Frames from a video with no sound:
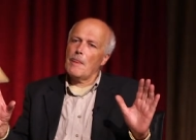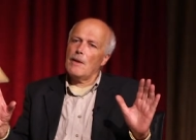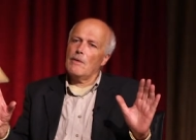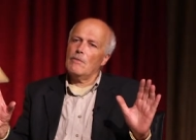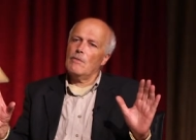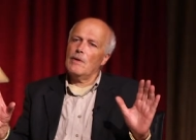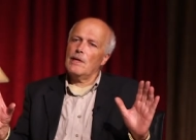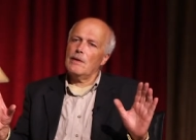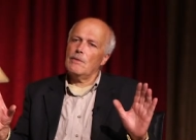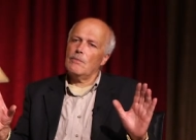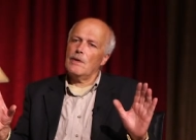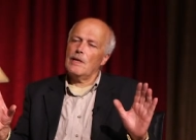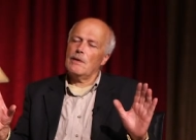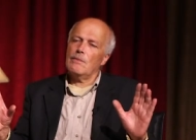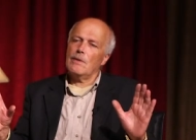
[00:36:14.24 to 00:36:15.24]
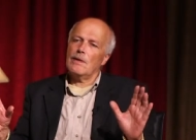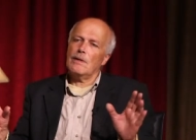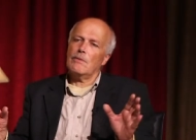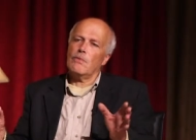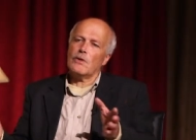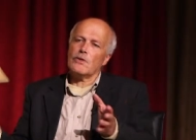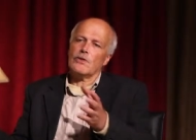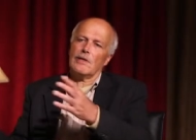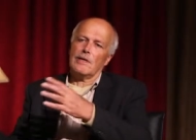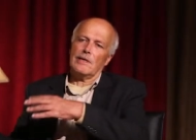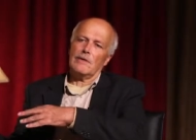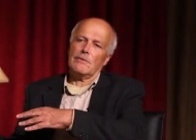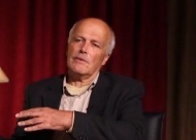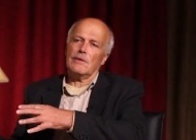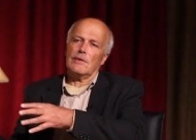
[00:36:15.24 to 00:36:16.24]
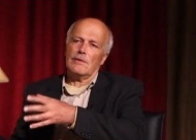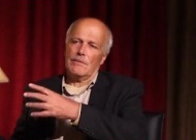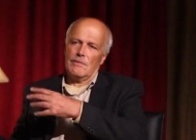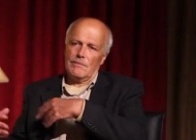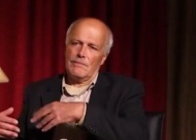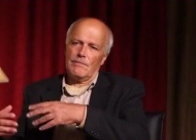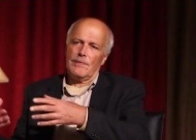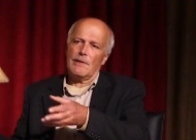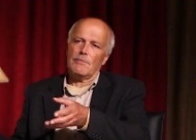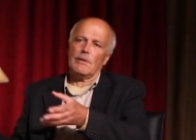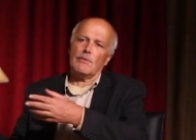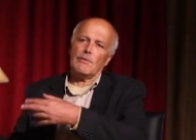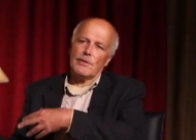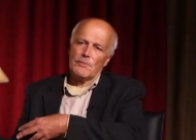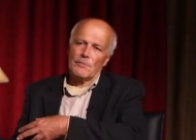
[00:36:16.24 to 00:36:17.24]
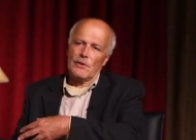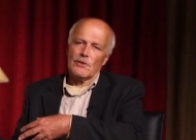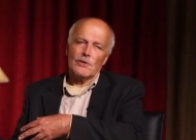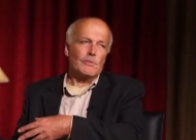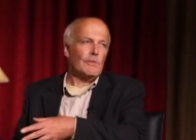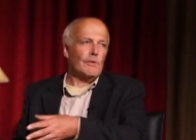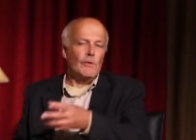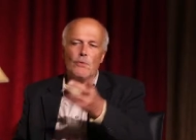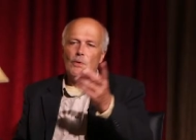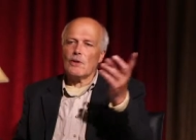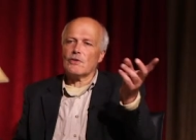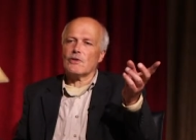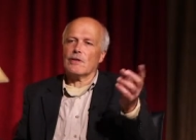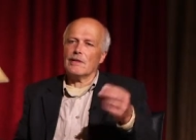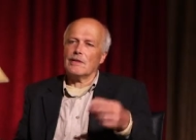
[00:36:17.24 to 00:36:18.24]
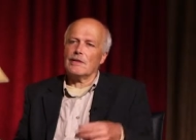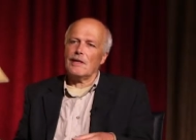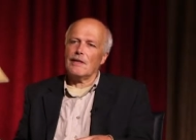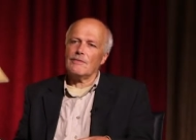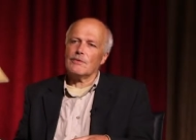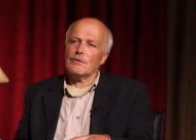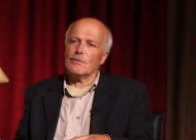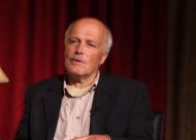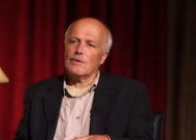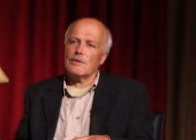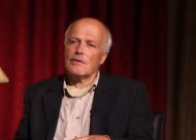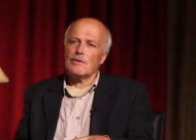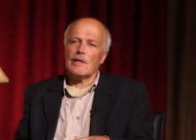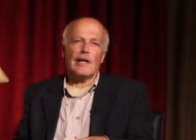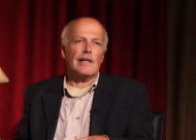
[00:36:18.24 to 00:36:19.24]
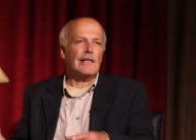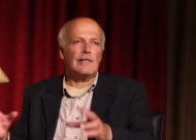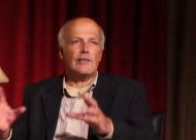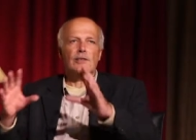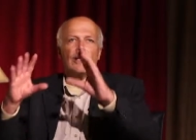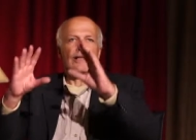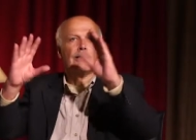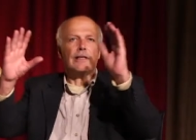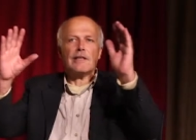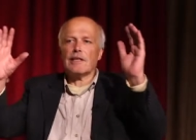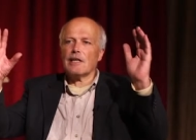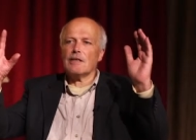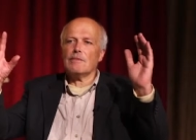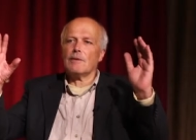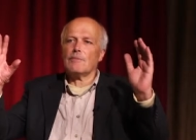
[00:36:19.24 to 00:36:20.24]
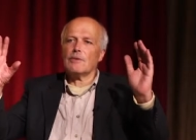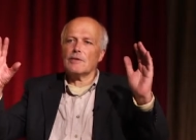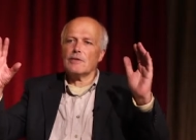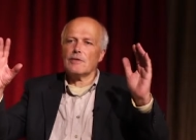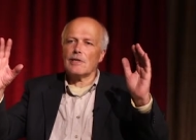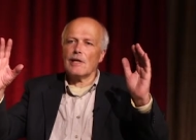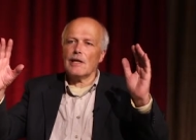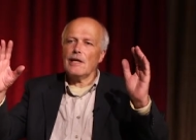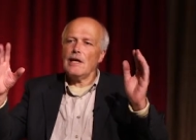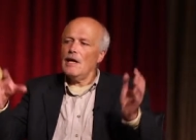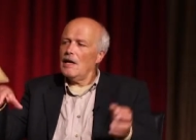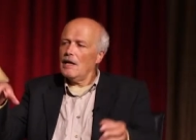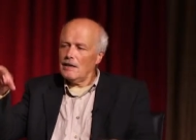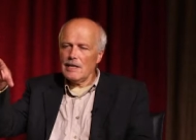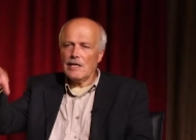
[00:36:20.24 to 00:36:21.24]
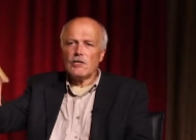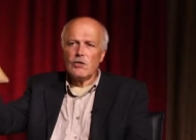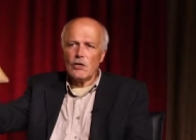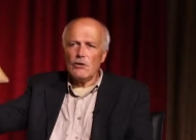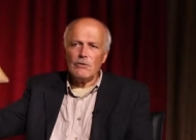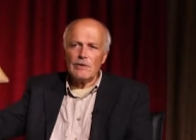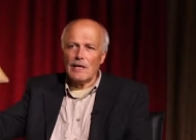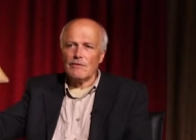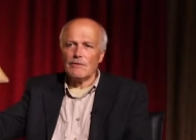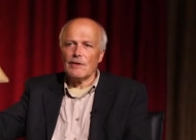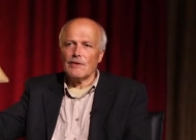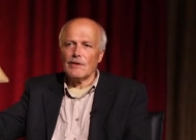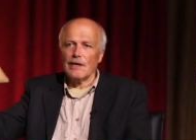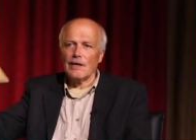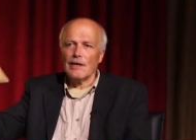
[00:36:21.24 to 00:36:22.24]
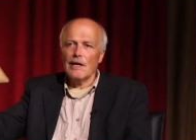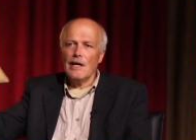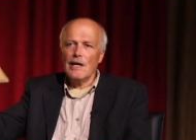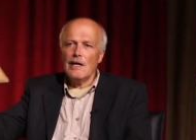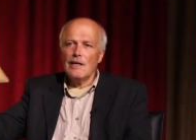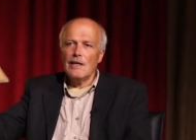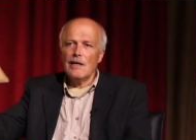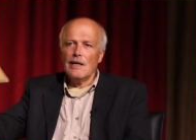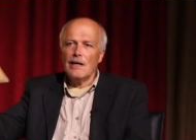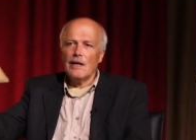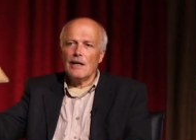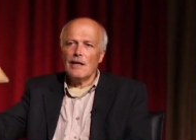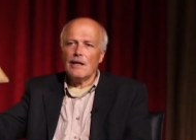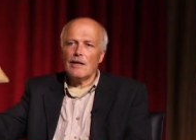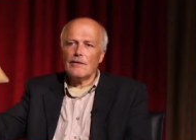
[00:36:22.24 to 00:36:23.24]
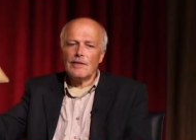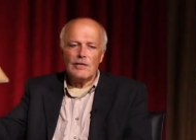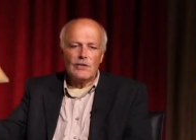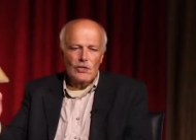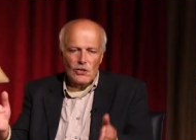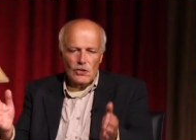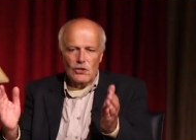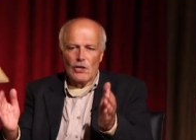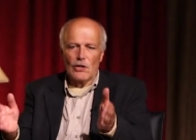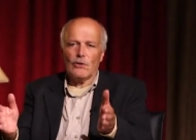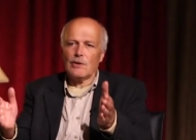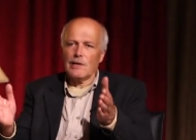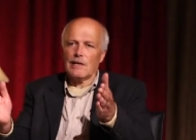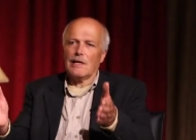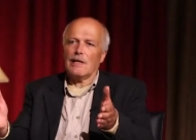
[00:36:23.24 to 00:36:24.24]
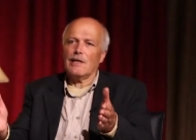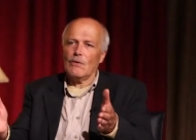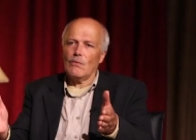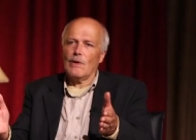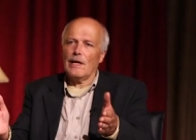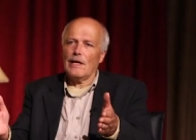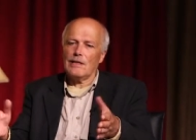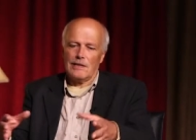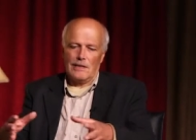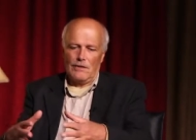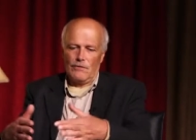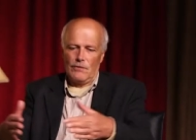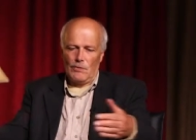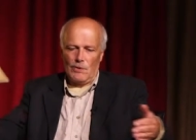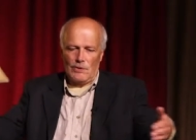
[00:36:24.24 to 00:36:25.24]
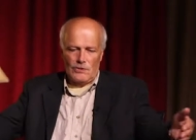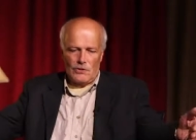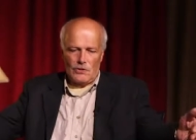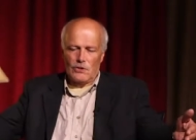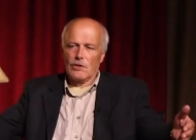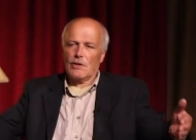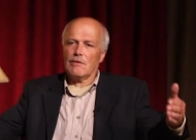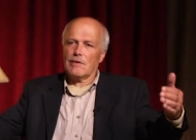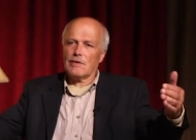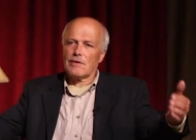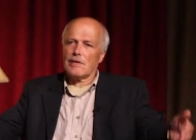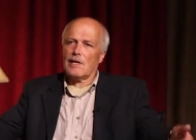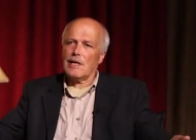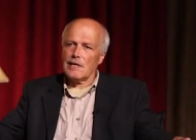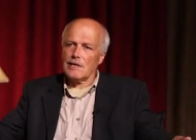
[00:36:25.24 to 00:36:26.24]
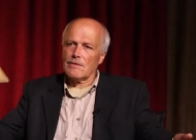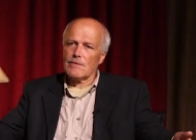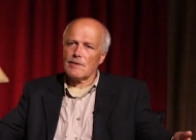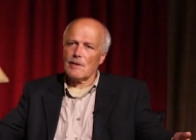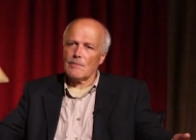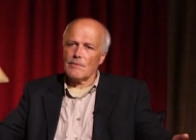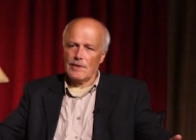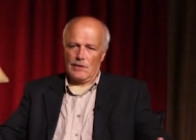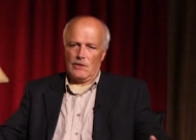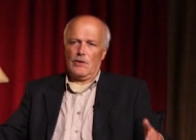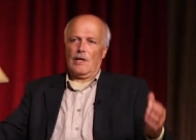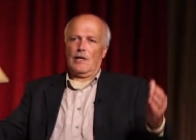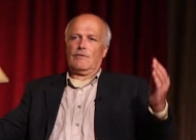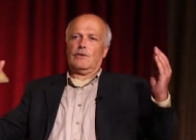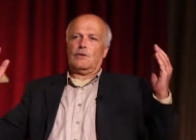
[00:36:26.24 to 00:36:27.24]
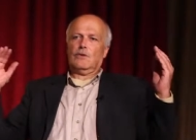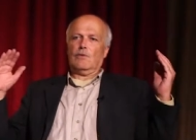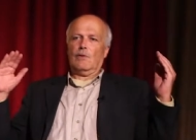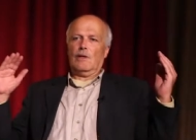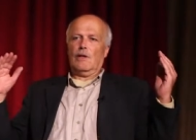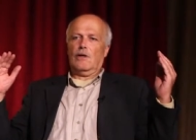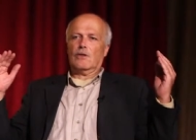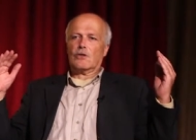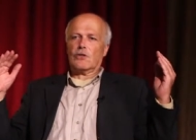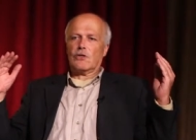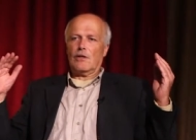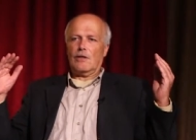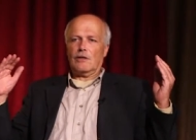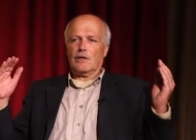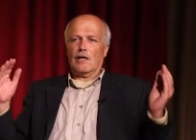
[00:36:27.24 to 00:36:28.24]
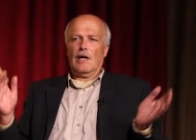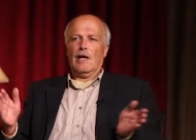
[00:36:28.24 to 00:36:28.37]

we were watching it with the people who were responsible, we were watching it afterwards, and it suddenly came up on the telly, and they showed everything. They just showed it in a way that if you want to show the size of something, you have to do a long shot,